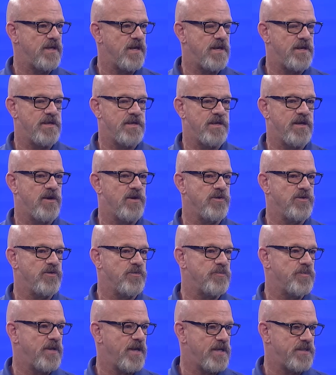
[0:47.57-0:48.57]
on all your
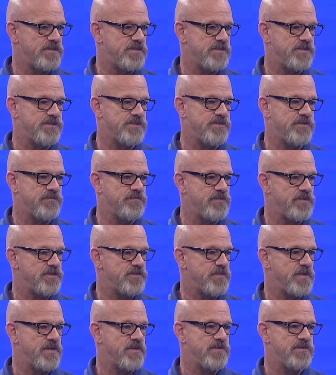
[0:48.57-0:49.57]
appliances, your
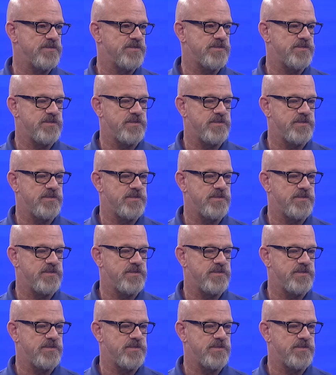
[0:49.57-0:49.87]
refrigerators,